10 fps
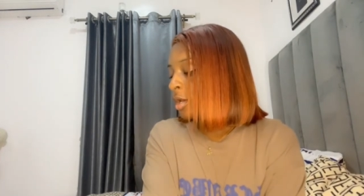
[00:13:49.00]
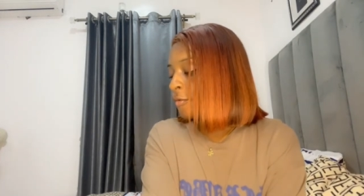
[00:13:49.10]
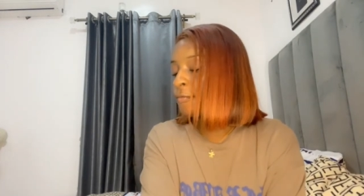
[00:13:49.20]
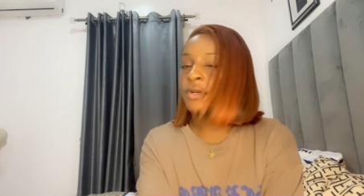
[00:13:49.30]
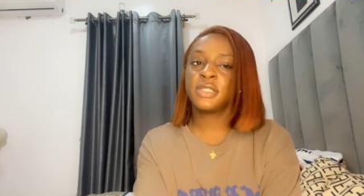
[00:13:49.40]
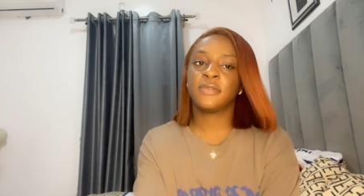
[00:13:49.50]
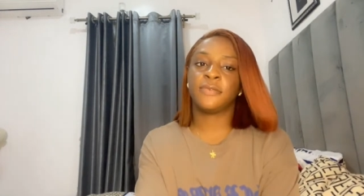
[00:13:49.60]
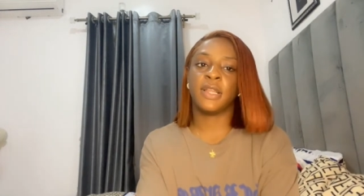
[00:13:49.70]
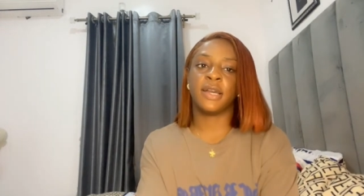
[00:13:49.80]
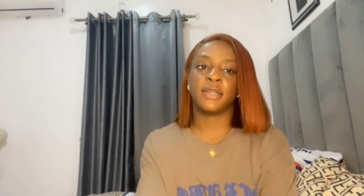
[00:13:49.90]
first
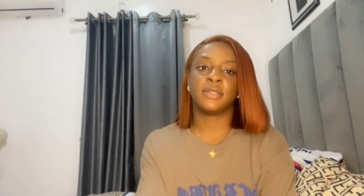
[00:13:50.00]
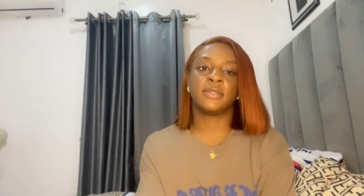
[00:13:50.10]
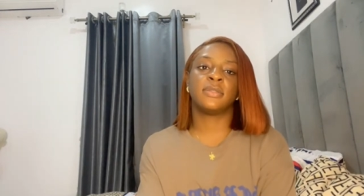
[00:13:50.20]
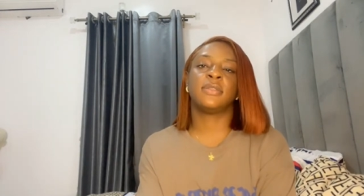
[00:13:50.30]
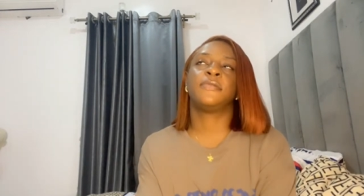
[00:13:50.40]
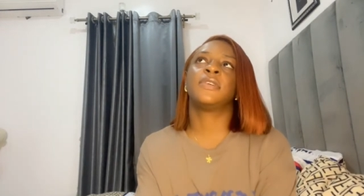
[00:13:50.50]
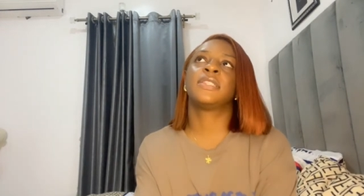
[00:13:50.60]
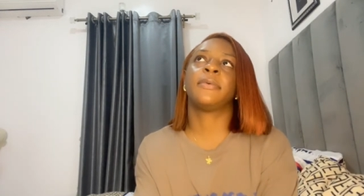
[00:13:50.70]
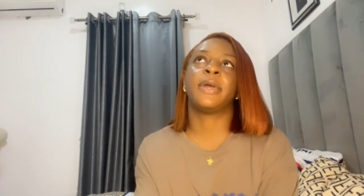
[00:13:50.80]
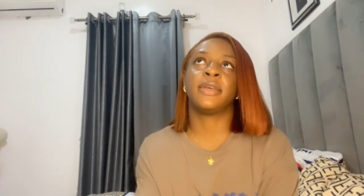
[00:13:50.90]
flight. The first
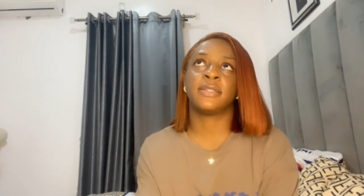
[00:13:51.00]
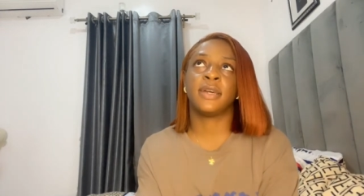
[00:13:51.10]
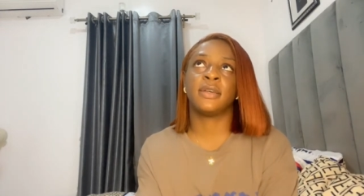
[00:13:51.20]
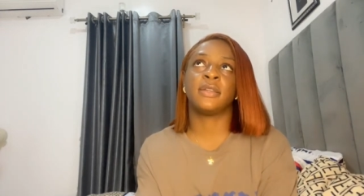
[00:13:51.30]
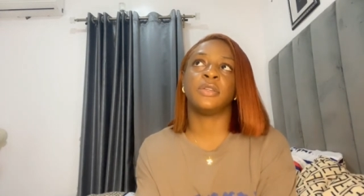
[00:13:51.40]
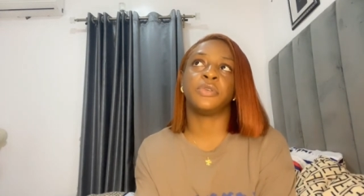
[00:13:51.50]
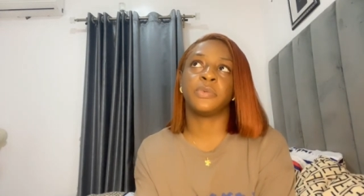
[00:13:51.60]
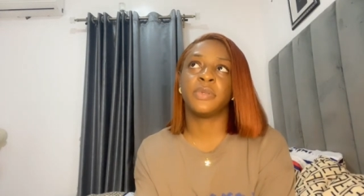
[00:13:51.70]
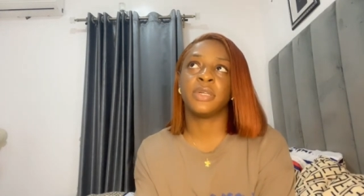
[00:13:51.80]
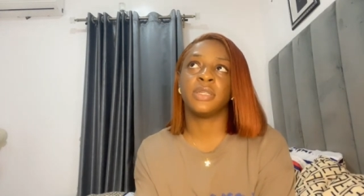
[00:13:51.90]
time I entered an
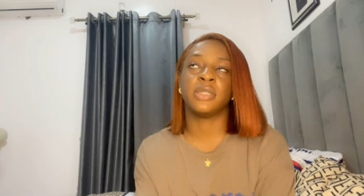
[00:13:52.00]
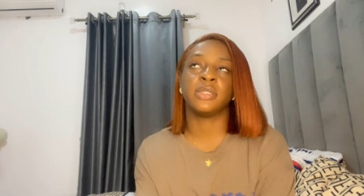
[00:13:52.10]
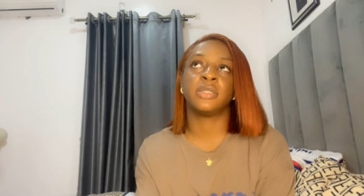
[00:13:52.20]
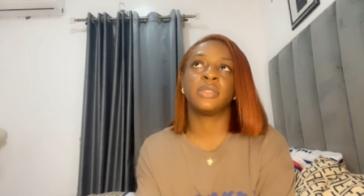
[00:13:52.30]
aeroplane